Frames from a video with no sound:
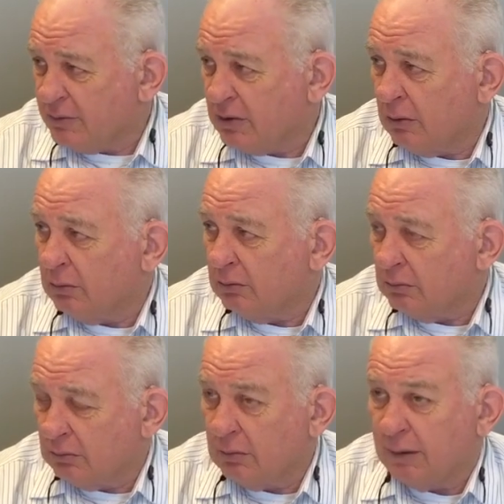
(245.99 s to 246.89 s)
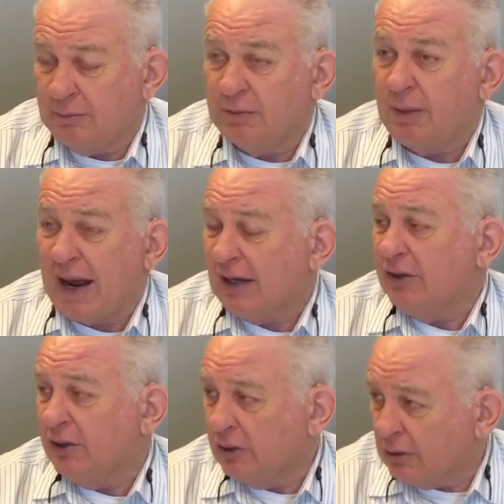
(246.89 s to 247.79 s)
So I've been back a
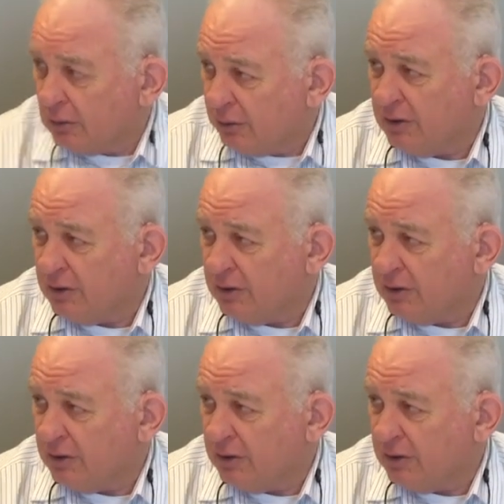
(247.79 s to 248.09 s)
year,